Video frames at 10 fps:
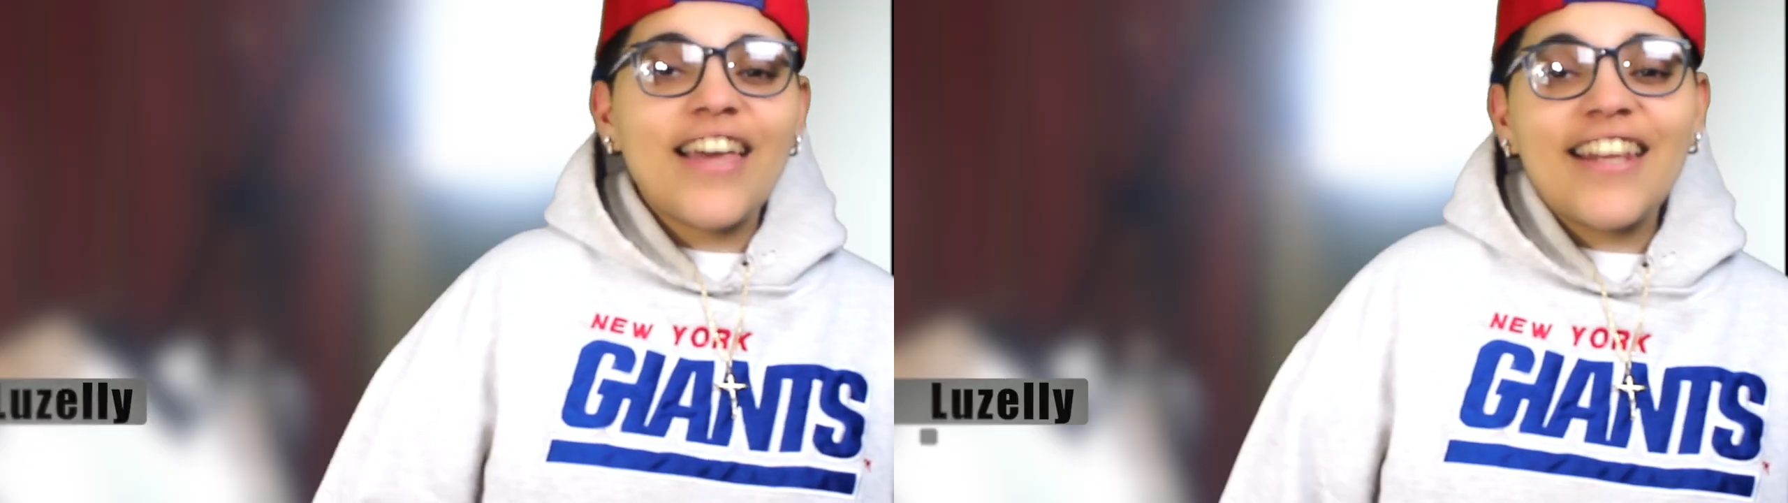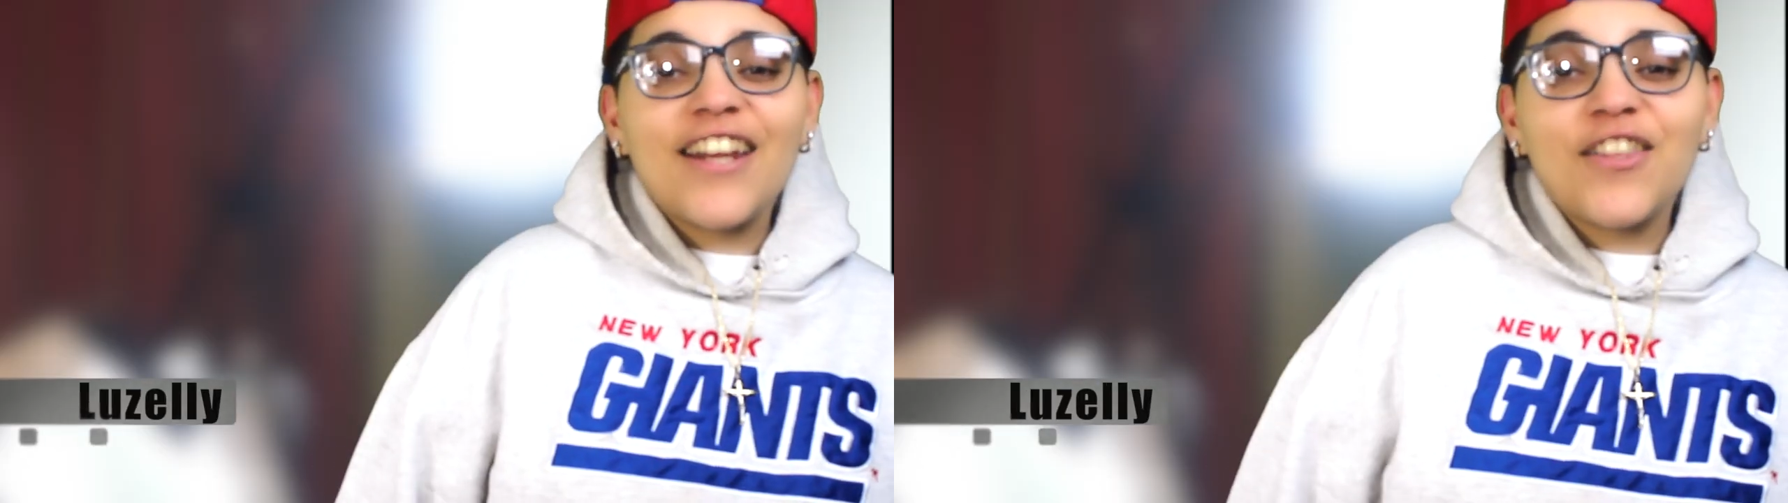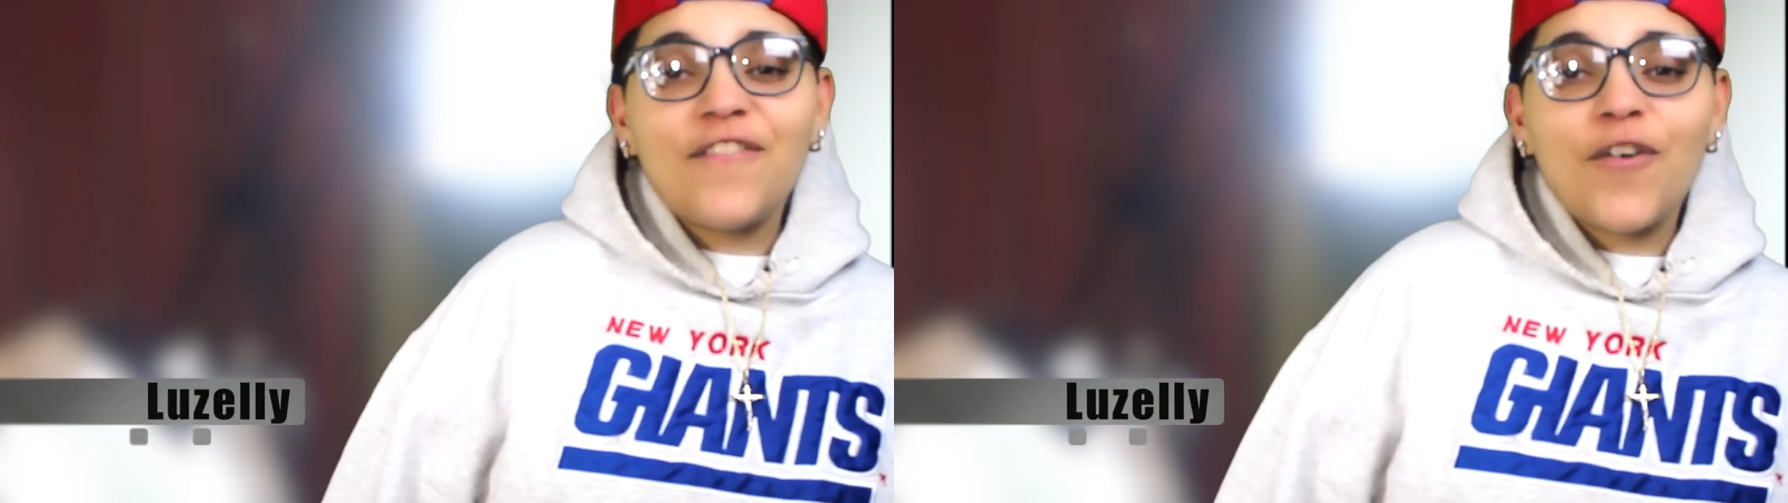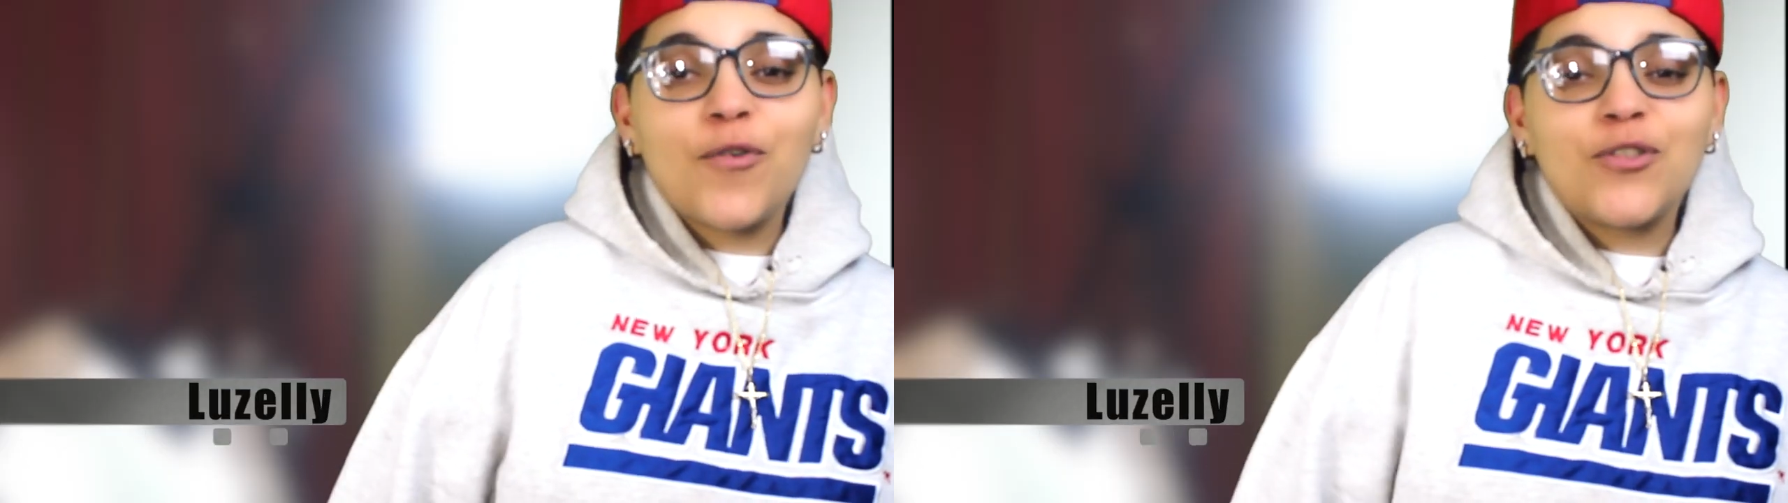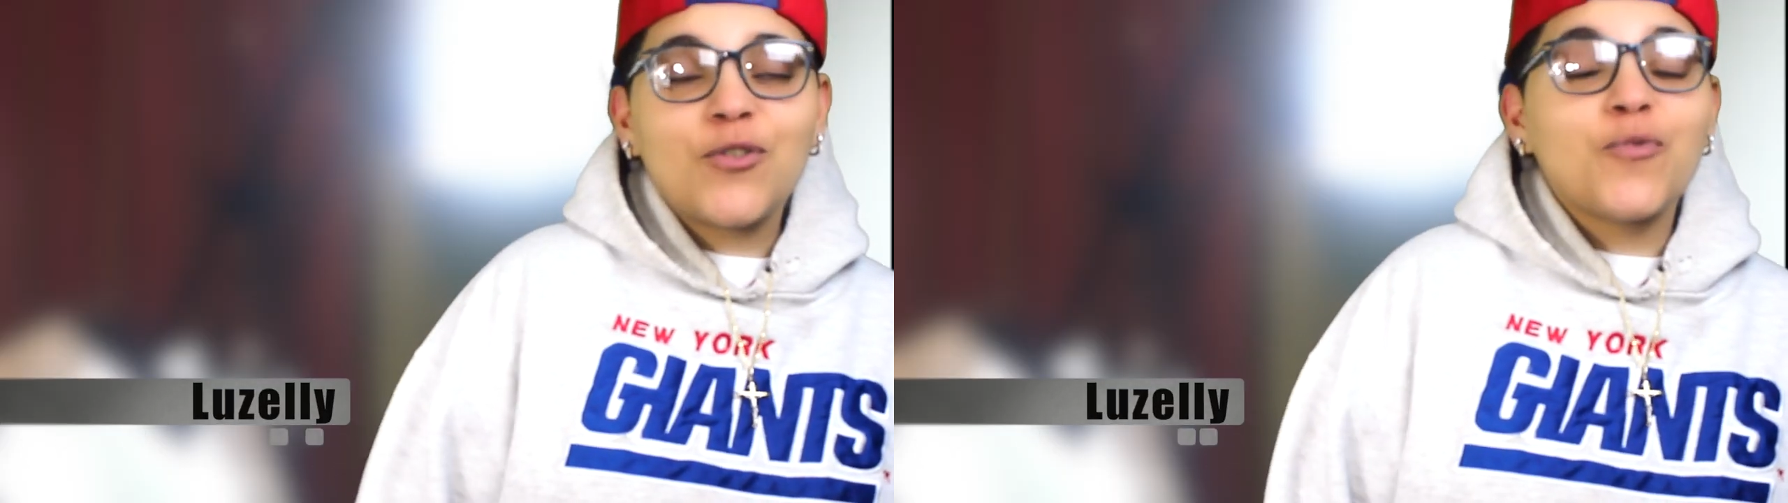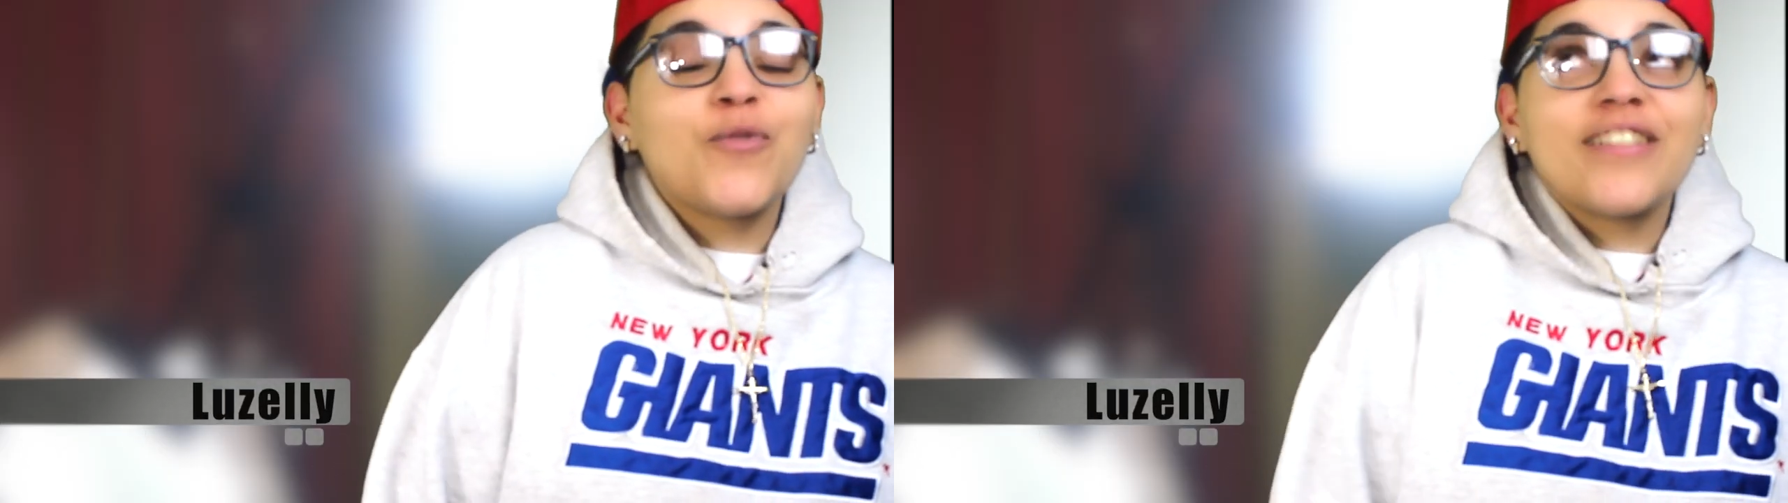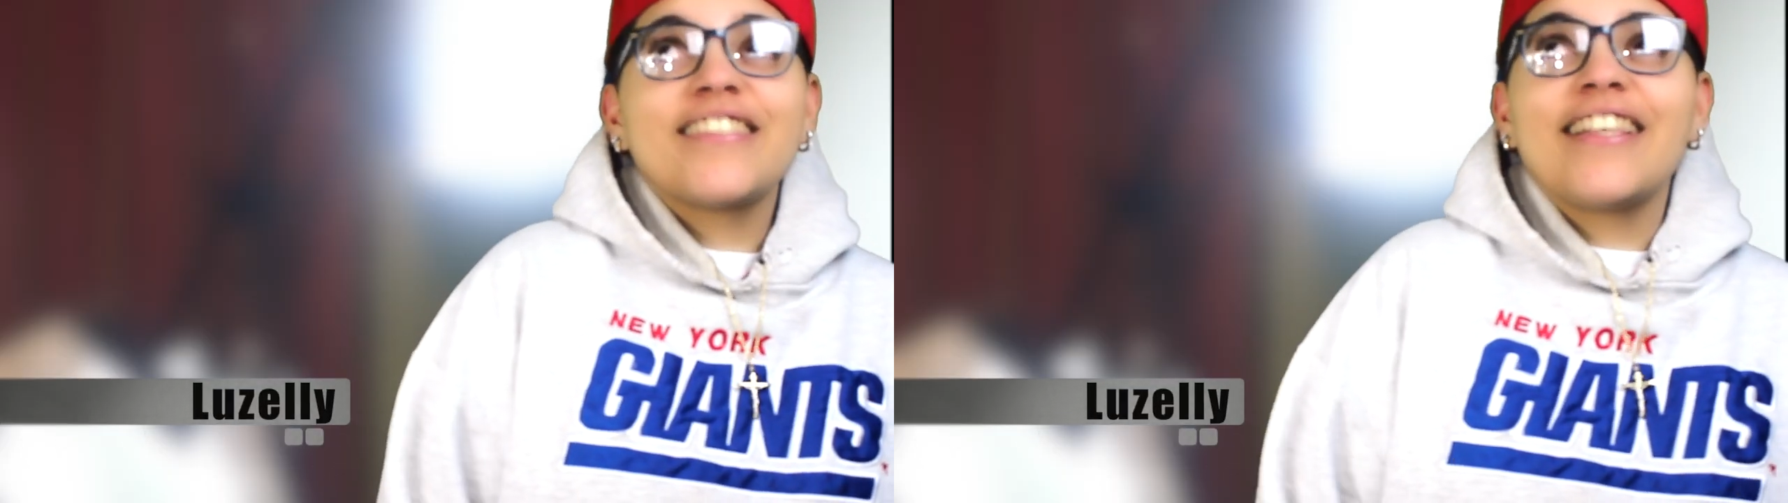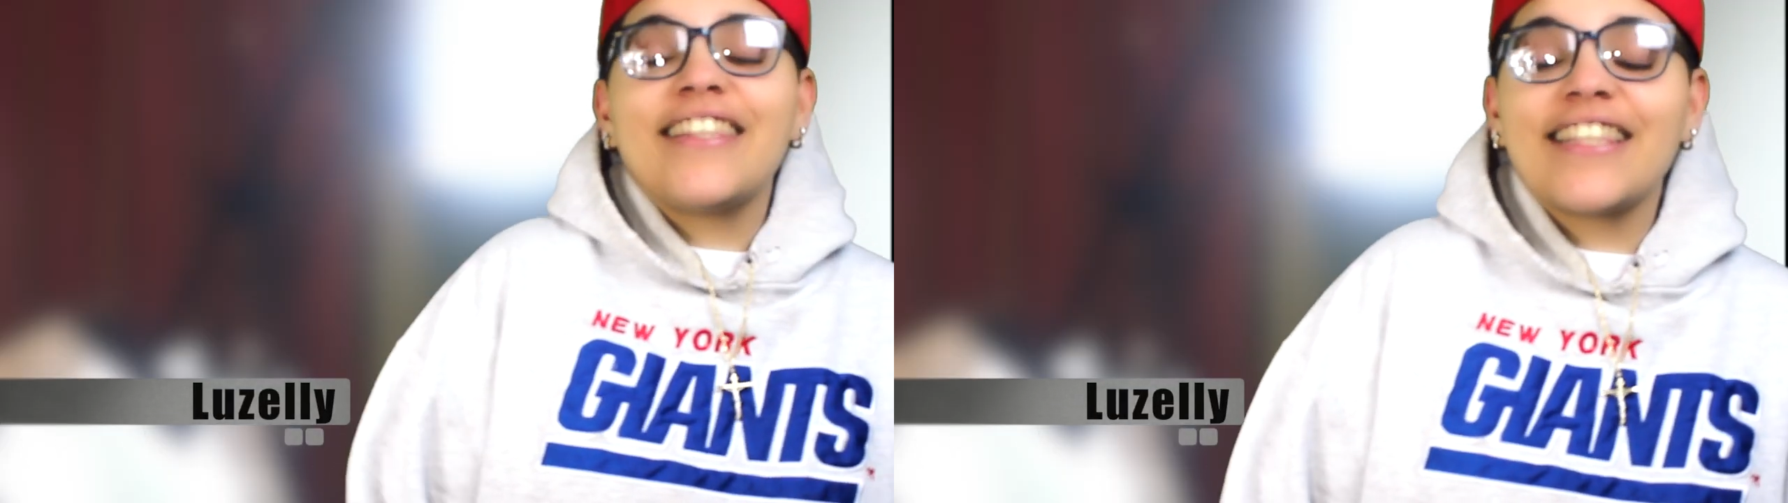That night of the photo shoot
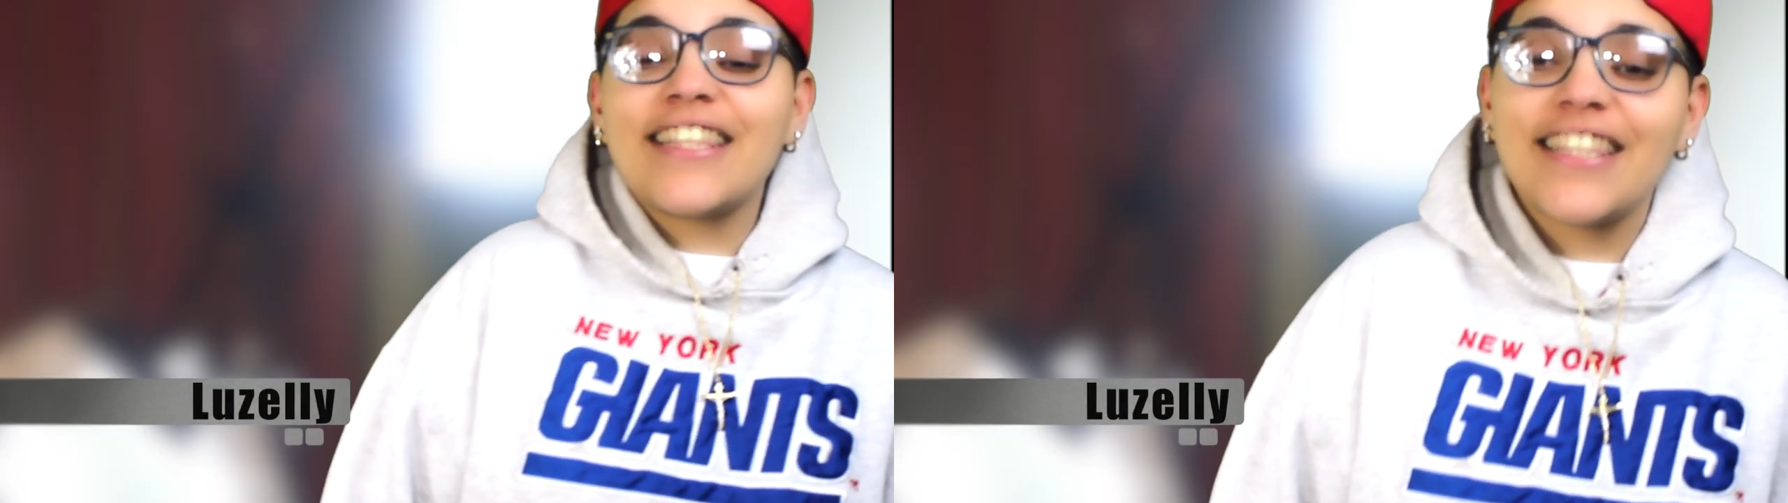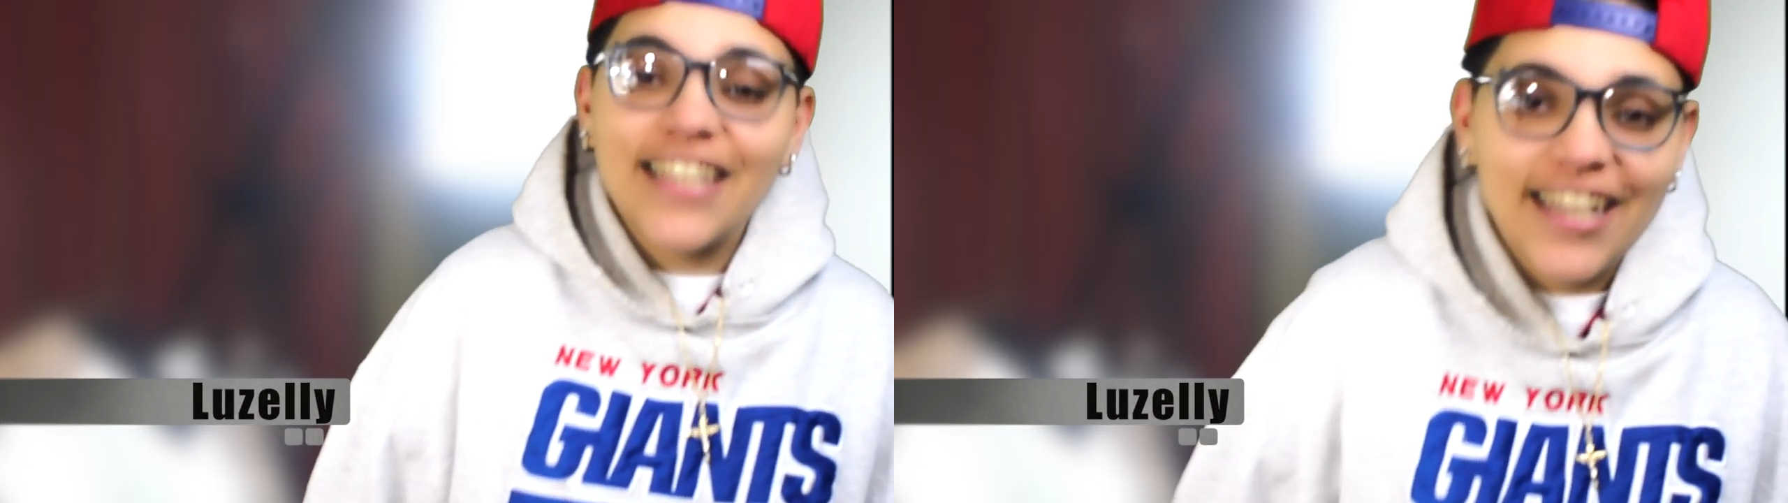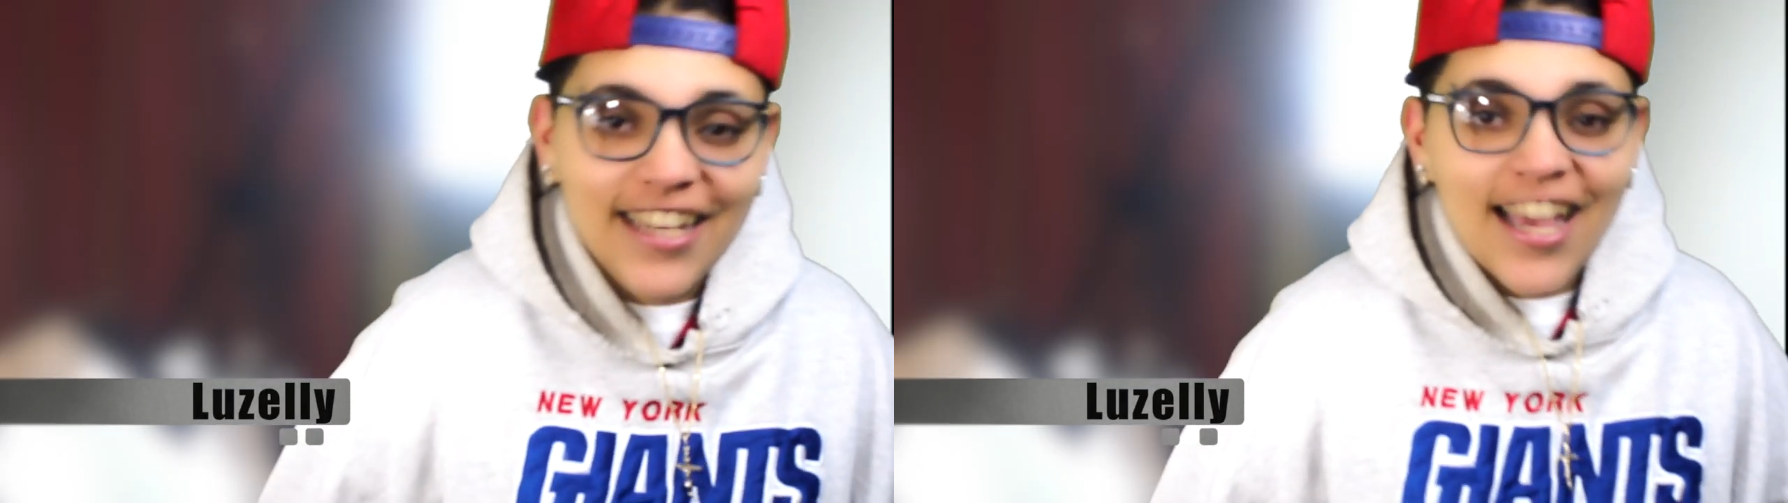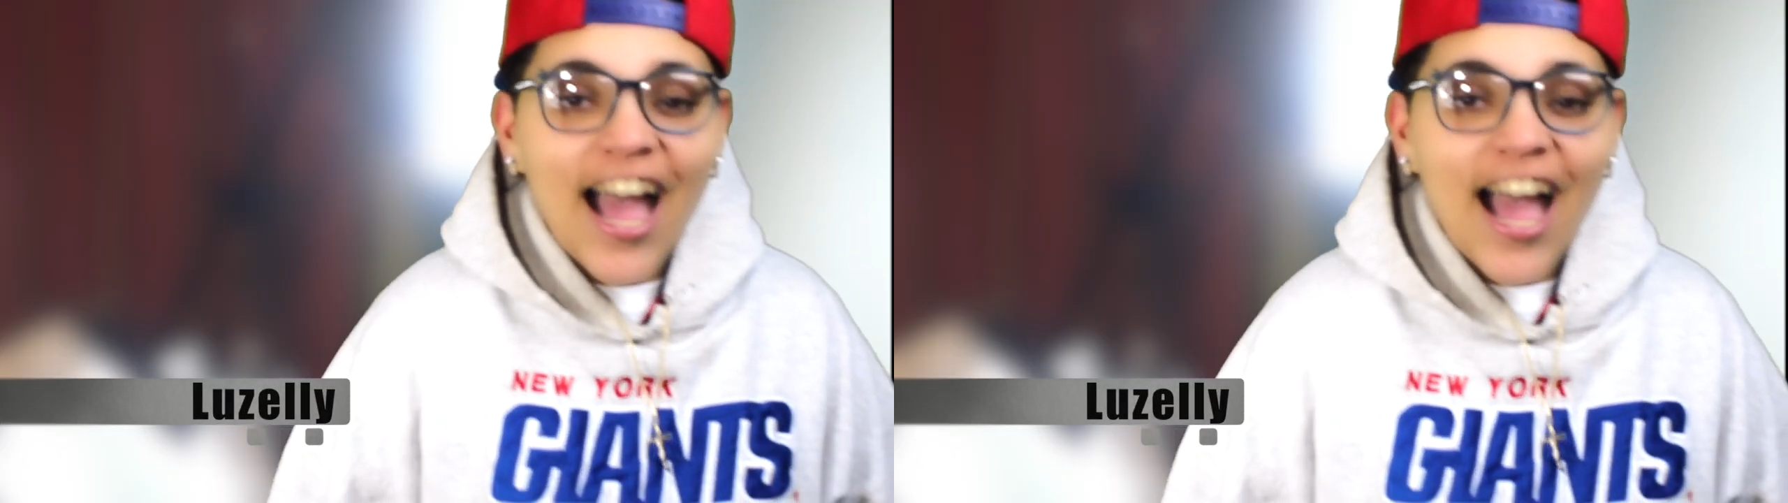was lit.